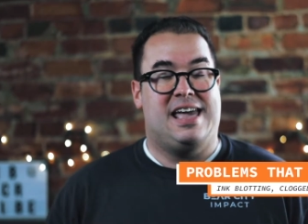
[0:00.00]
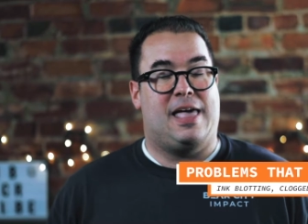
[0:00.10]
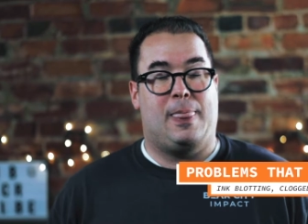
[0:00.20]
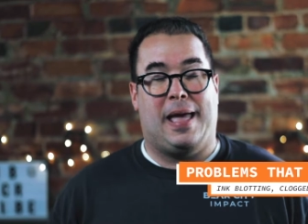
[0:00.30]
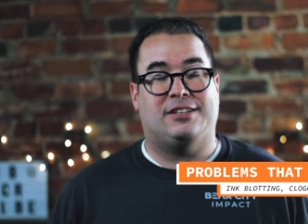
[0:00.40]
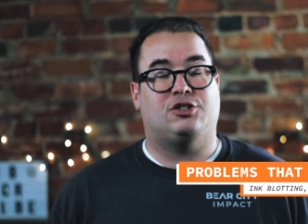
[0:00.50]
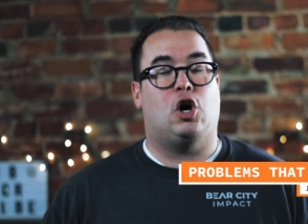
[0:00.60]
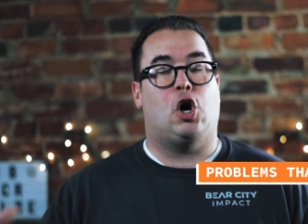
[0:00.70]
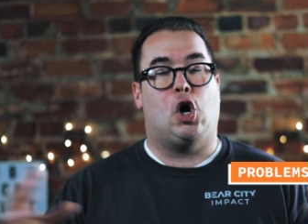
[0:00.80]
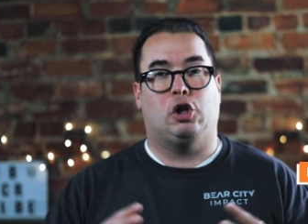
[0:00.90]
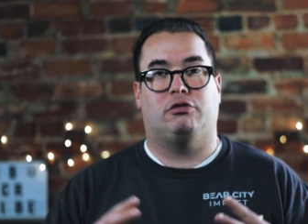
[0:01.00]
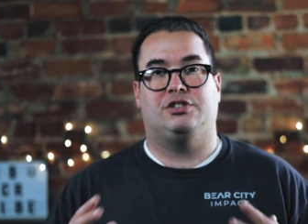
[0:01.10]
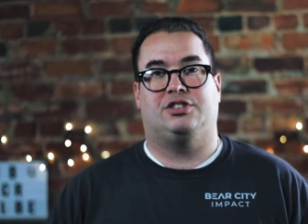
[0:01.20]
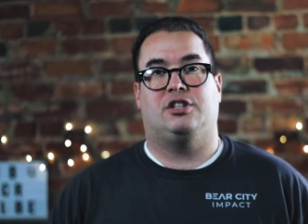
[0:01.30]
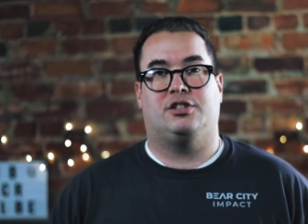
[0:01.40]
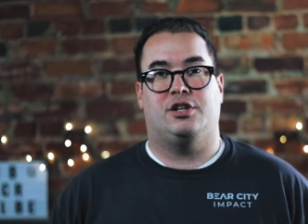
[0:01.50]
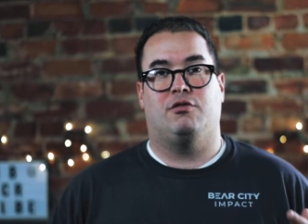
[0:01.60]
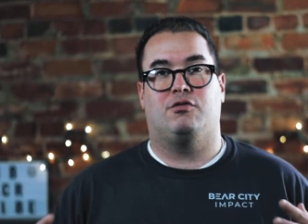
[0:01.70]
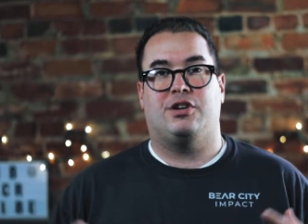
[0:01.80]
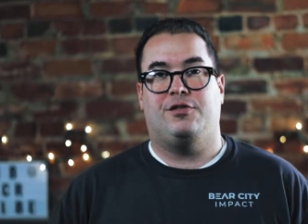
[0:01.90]
and that's all a result
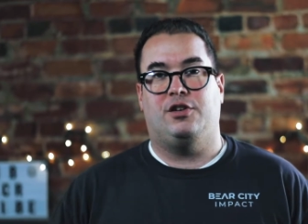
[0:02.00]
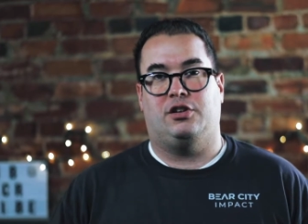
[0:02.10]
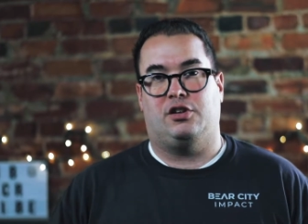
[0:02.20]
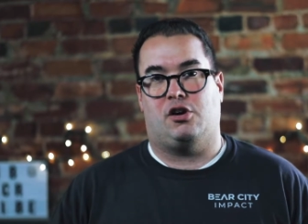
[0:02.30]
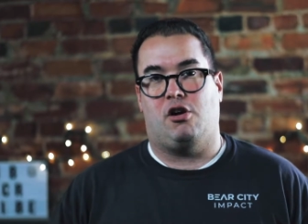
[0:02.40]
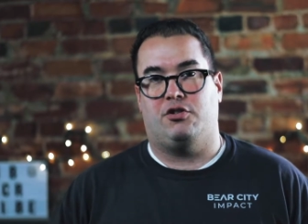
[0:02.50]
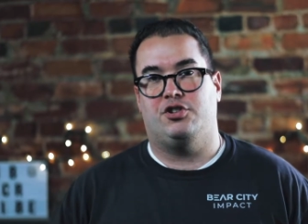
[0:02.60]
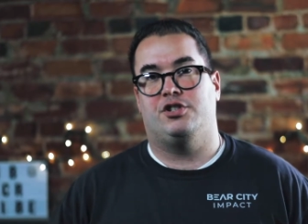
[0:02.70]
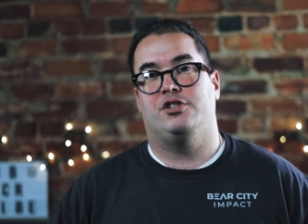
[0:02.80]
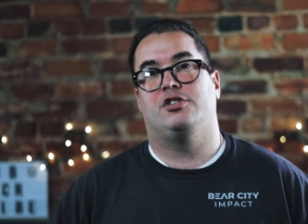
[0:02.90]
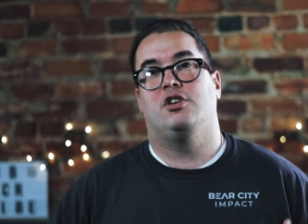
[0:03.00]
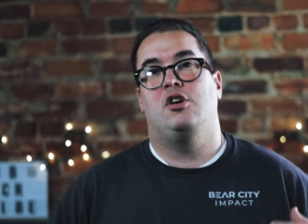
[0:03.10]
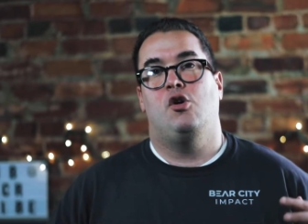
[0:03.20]
of refilling the cartridges